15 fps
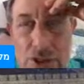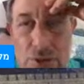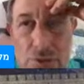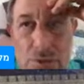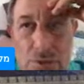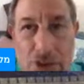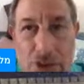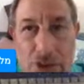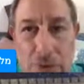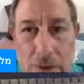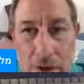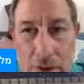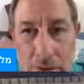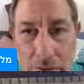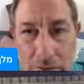like
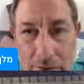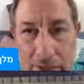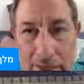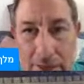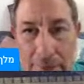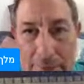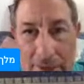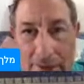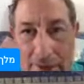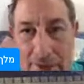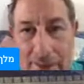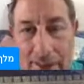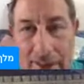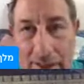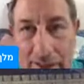duo, right? It means
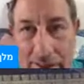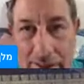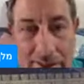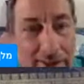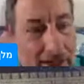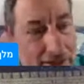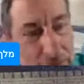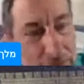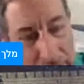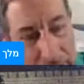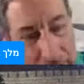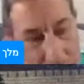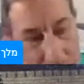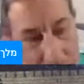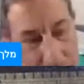like the second reading or
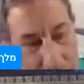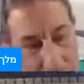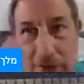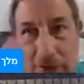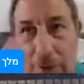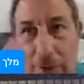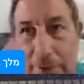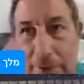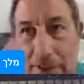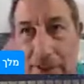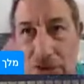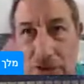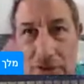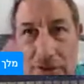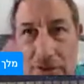the second repetition.